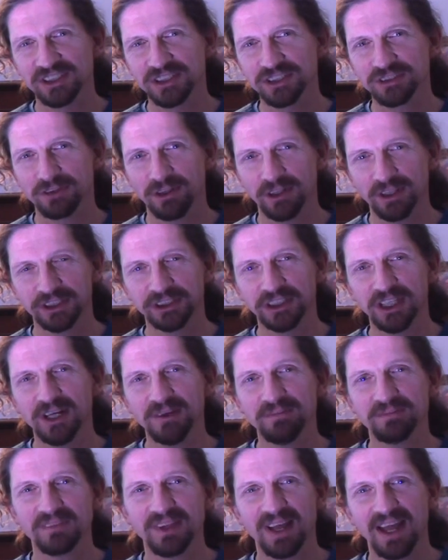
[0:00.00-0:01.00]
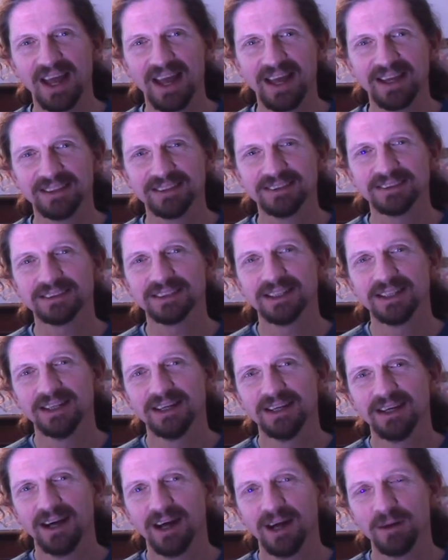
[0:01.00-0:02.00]
astrologer and
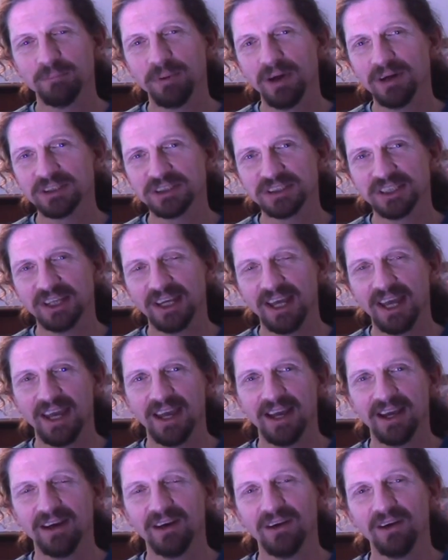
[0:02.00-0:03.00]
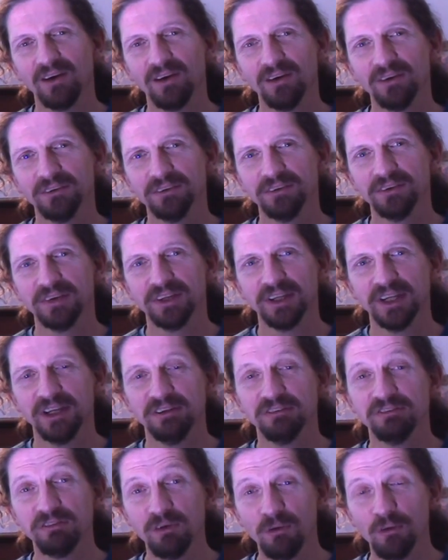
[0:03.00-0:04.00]
I'm posting here on the
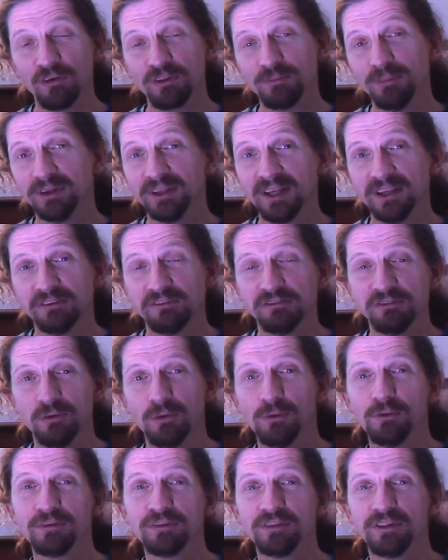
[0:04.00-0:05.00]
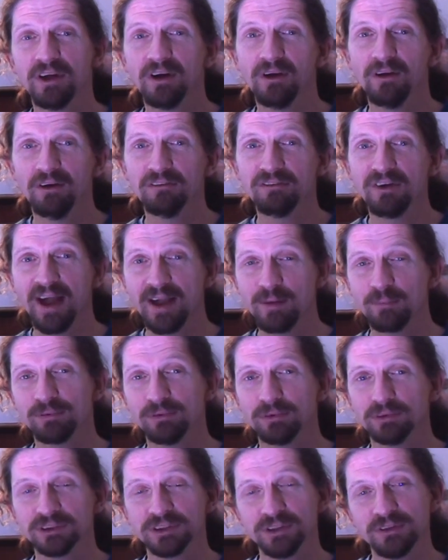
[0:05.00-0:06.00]
4th, Monday the 4th of
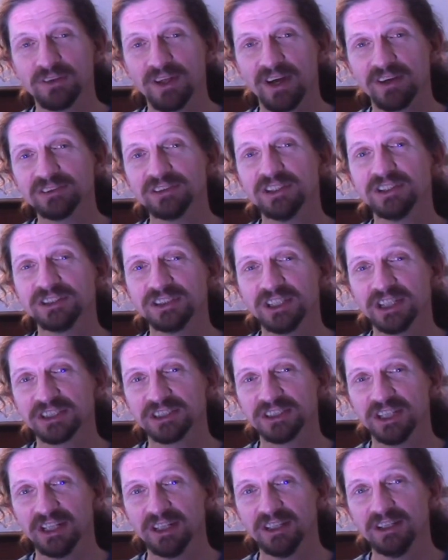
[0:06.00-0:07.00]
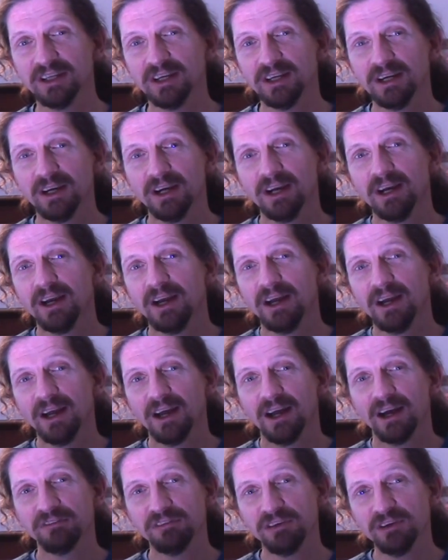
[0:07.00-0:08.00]
April 2016,
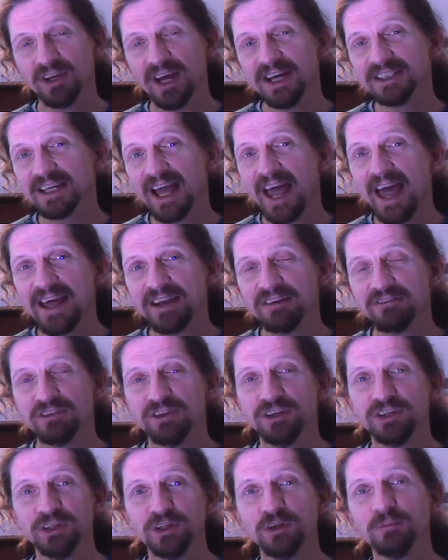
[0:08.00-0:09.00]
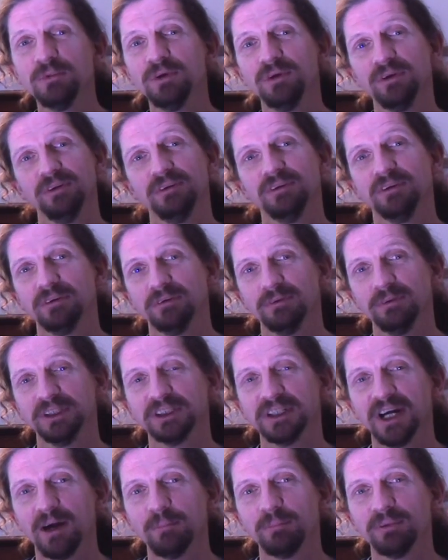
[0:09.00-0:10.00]
a few days ahead of the new moon,
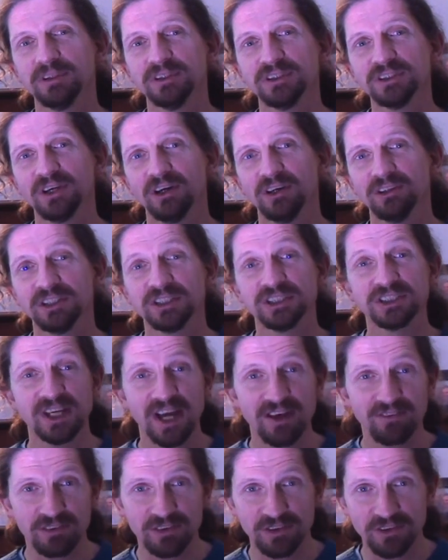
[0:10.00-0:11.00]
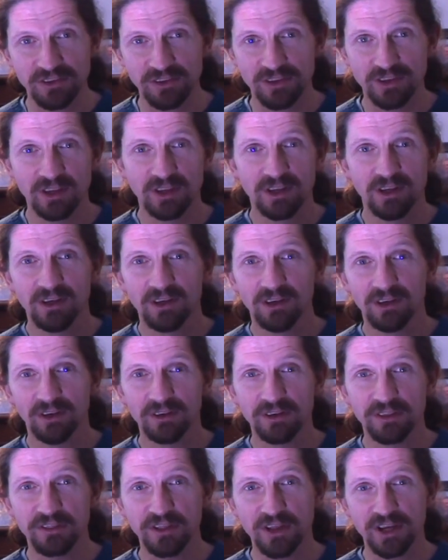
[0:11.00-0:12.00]
which happens on the 7th,
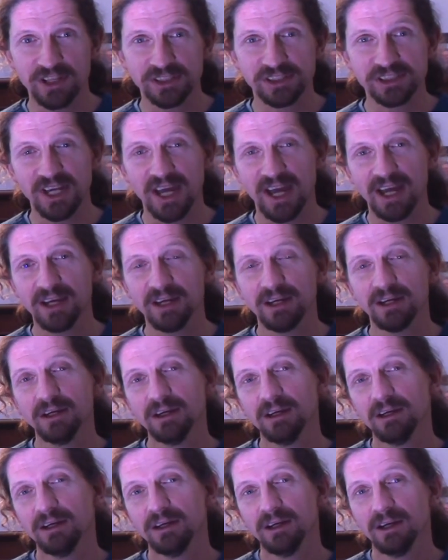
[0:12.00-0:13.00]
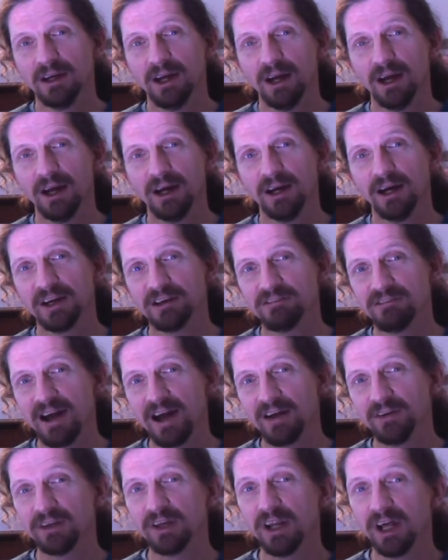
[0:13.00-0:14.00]
on Thursday at
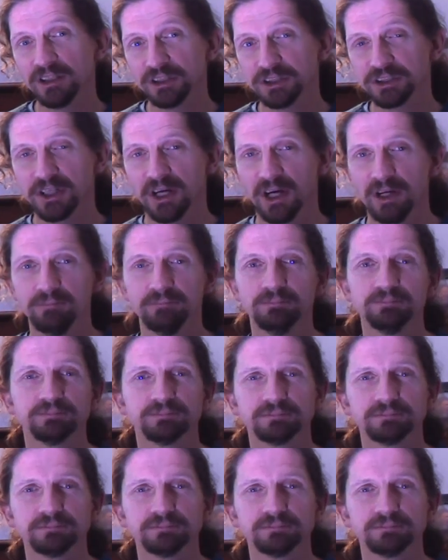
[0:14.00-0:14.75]
around lunchtime.